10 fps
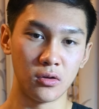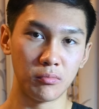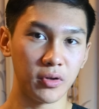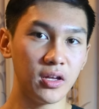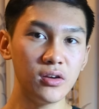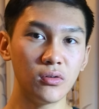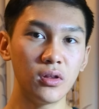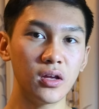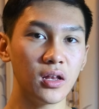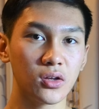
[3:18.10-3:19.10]
But then you
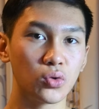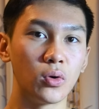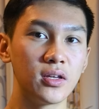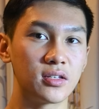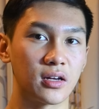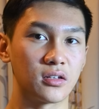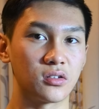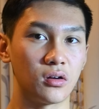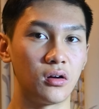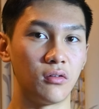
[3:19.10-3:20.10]
only get like 20
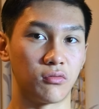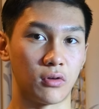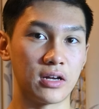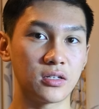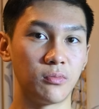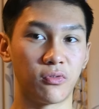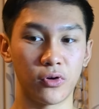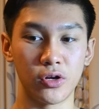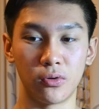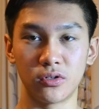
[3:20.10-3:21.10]
seconds of rest before
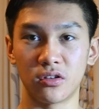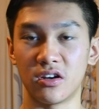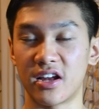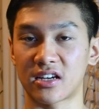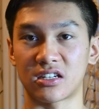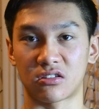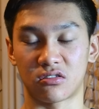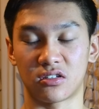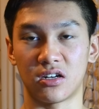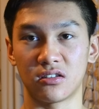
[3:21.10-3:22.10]
you go into the next
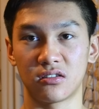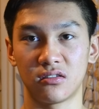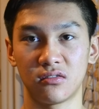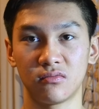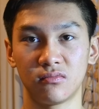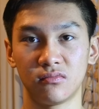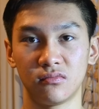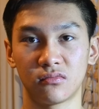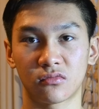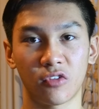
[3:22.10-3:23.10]
exercise.
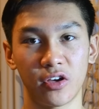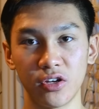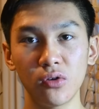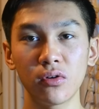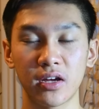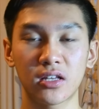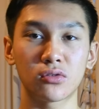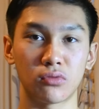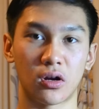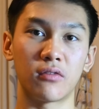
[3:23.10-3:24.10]
You don't get
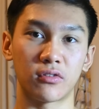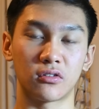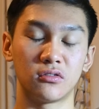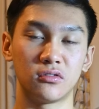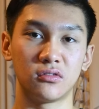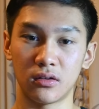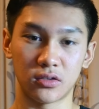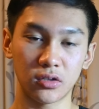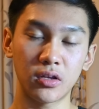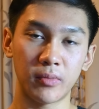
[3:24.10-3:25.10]
to recover.
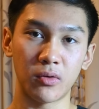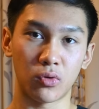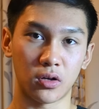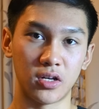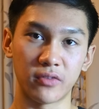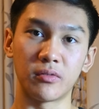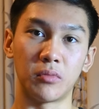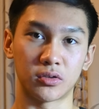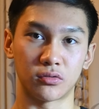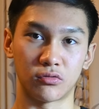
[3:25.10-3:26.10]
Sure, they might work different
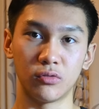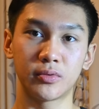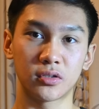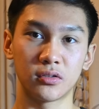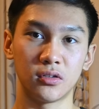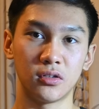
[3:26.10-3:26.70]
muscle groups,